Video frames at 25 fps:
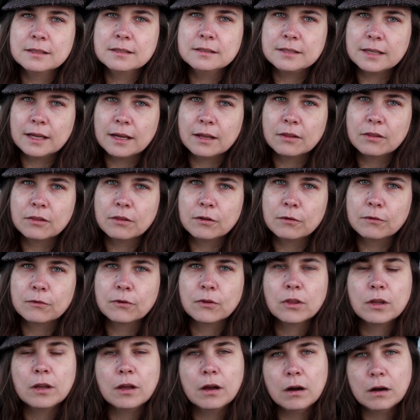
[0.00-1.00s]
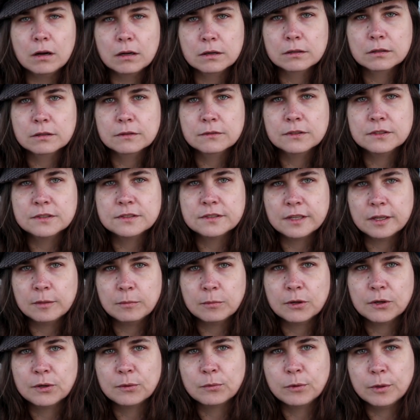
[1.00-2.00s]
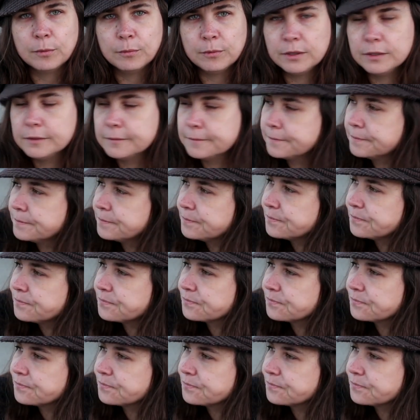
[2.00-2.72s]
to the death over the honor of the Sabine women.